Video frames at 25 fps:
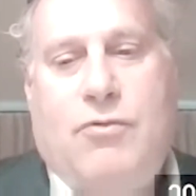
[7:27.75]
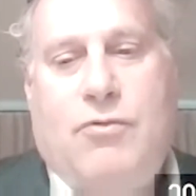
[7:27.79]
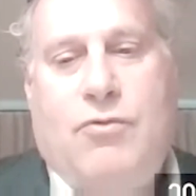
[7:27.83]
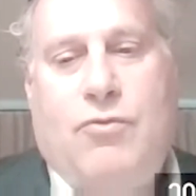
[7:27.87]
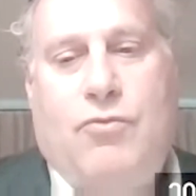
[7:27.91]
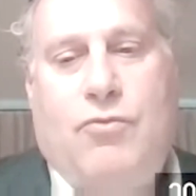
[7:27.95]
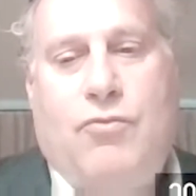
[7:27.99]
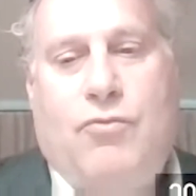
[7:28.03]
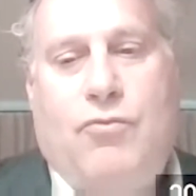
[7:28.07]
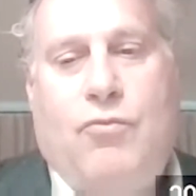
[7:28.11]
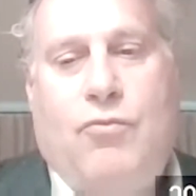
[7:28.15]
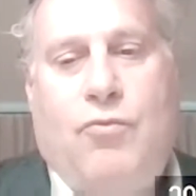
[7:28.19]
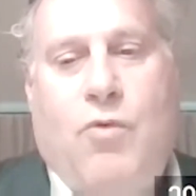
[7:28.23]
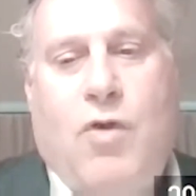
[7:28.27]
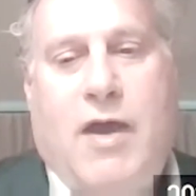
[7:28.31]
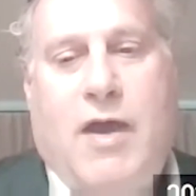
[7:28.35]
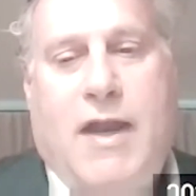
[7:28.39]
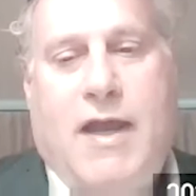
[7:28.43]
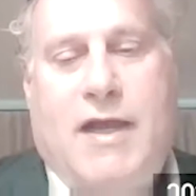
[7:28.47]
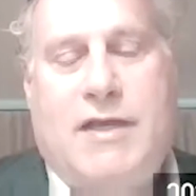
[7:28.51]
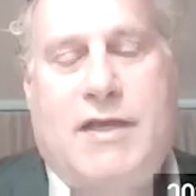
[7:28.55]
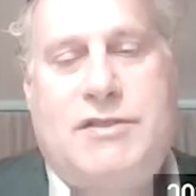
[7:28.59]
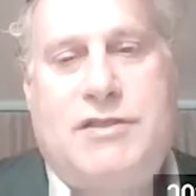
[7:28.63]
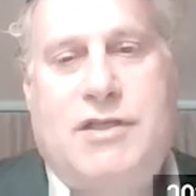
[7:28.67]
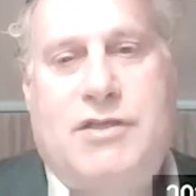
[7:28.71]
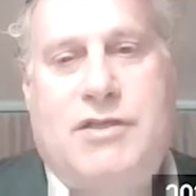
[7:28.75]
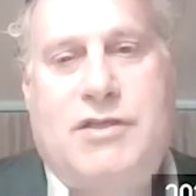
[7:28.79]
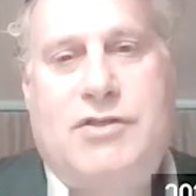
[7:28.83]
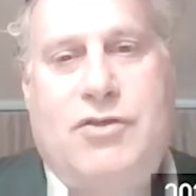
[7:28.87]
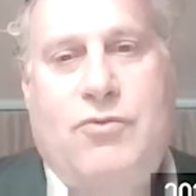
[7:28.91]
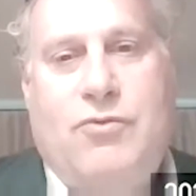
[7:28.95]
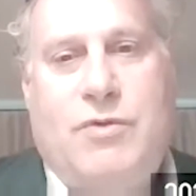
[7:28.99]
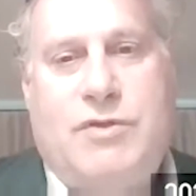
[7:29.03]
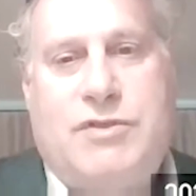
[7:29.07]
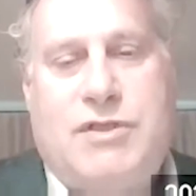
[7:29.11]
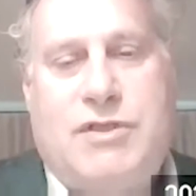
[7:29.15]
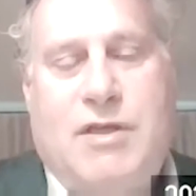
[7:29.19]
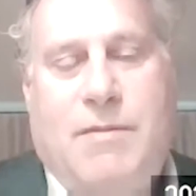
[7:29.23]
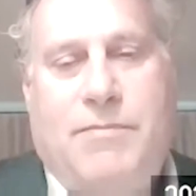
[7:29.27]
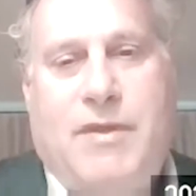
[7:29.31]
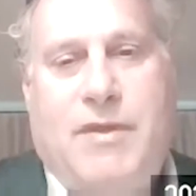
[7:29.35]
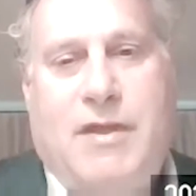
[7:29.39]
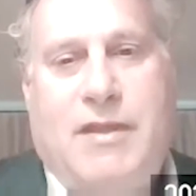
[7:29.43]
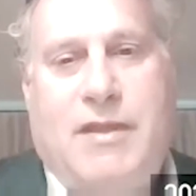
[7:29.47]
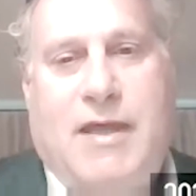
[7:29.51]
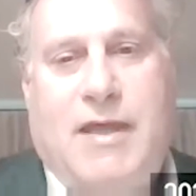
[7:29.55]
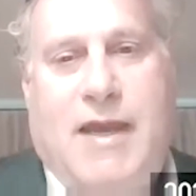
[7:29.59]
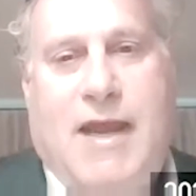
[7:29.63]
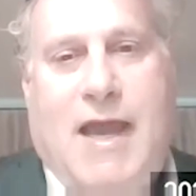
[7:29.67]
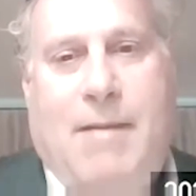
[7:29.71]
One has to do with something
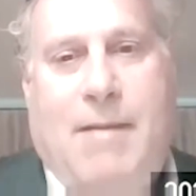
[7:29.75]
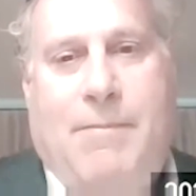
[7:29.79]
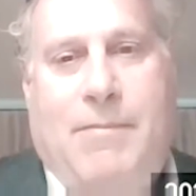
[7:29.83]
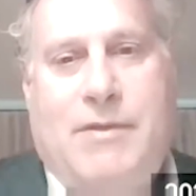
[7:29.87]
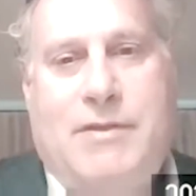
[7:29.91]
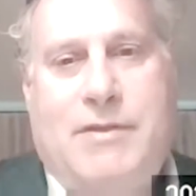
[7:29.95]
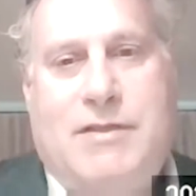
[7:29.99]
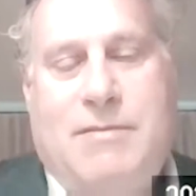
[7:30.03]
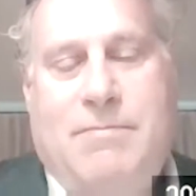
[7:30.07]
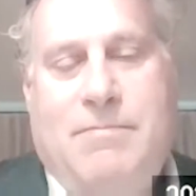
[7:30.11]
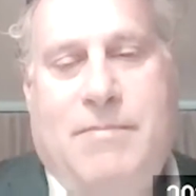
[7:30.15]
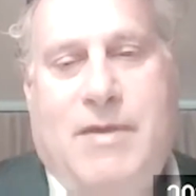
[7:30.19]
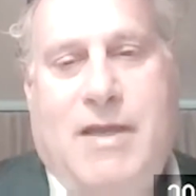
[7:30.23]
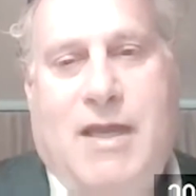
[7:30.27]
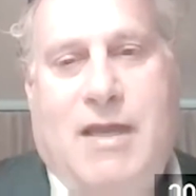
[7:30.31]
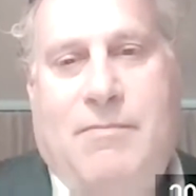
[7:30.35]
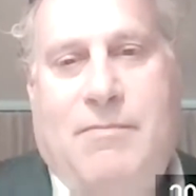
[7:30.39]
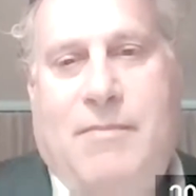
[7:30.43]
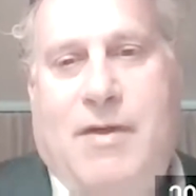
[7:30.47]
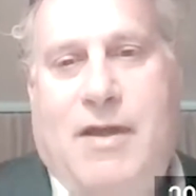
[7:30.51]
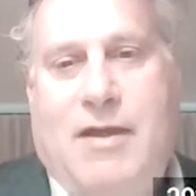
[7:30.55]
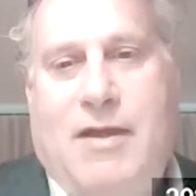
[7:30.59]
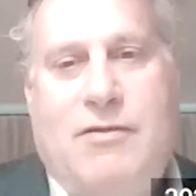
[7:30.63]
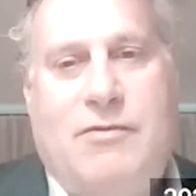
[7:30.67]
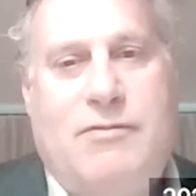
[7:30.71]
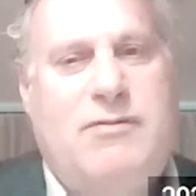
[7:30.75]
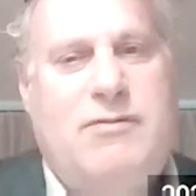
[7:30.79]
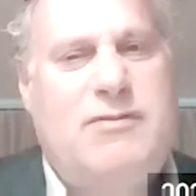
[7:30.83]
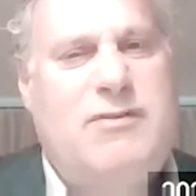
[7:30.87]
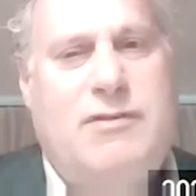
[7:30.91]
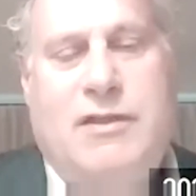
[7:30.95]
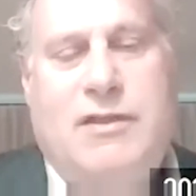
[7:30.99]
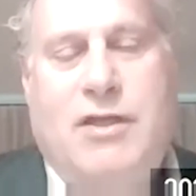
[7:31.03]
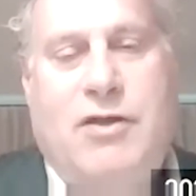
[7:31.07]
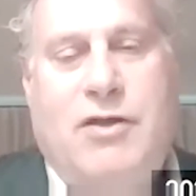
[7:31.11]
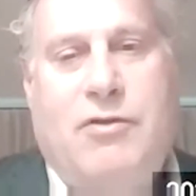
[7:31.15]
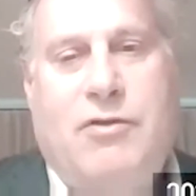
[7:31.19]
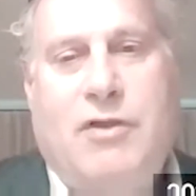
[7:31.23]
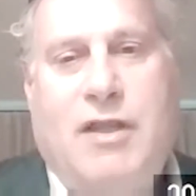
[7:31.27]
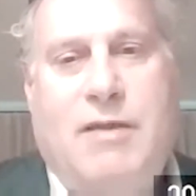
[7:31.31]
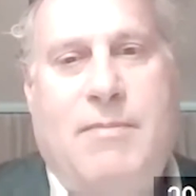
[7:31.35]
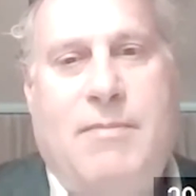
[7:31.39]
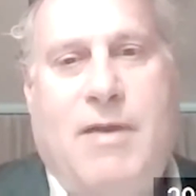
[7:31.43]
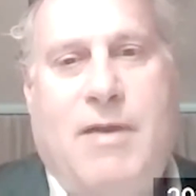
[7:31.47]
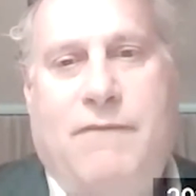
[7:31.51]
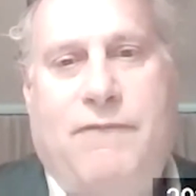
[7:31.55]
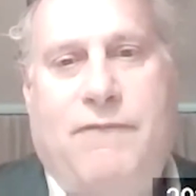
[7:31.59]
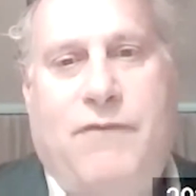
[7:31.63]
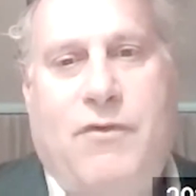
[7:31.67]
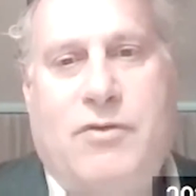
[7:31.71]
that happened to me in literally
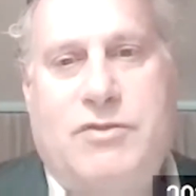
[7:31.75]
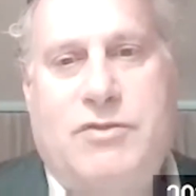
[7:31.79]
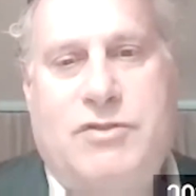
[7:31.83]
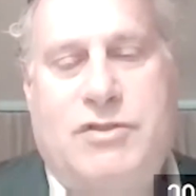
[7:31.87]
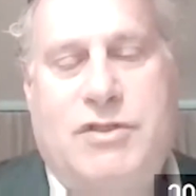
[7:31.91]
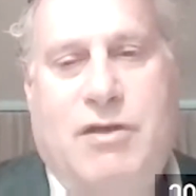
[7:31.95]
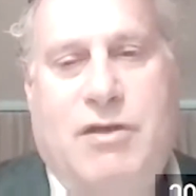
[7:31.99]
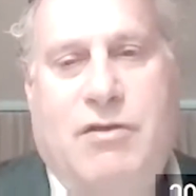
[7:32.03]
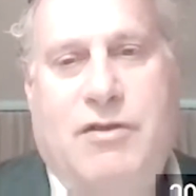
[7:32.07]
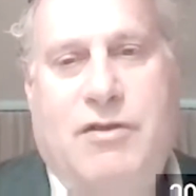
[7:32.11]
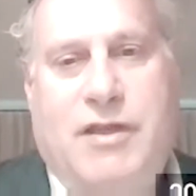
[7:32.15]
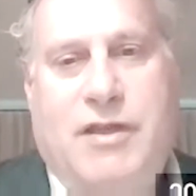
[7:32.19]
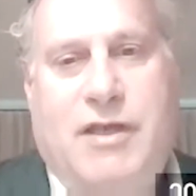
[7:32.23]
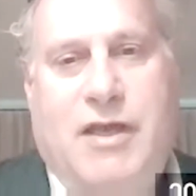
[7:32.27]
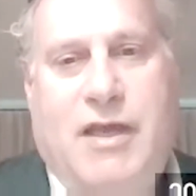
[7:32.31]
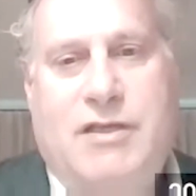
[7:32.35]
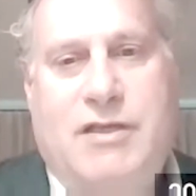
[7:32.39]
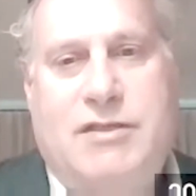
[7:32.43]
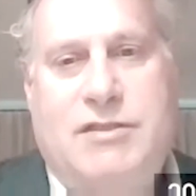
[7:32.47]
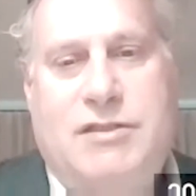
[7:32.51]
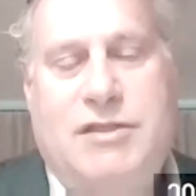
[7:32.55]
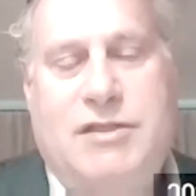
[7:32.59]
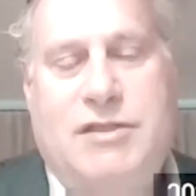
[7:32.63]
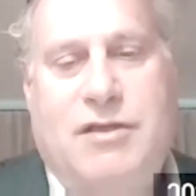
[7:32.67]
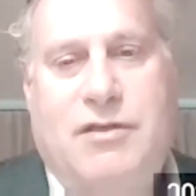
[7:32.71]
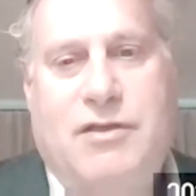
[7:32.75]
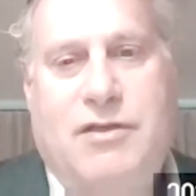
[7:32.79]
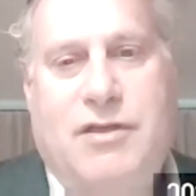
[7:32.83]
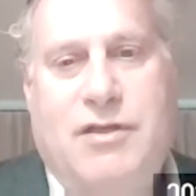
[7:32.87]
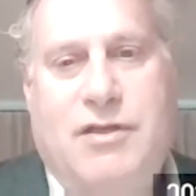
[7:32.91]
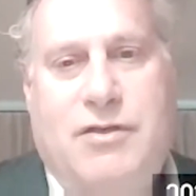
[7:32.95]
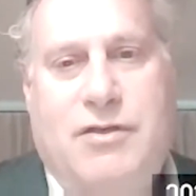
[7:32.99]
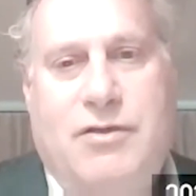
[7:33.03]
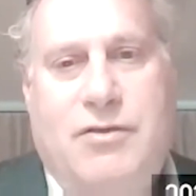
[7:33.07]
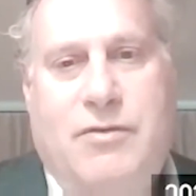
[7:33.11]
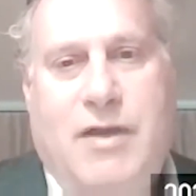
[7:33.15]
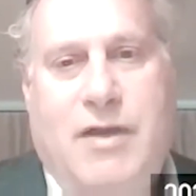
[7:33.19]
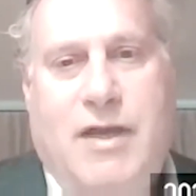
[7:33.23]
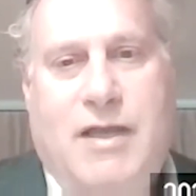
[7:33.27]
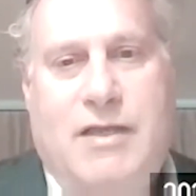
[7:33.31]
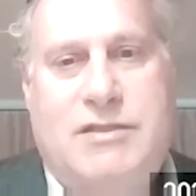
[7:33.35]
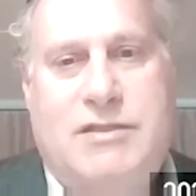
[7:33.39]
my first year at the ACLU,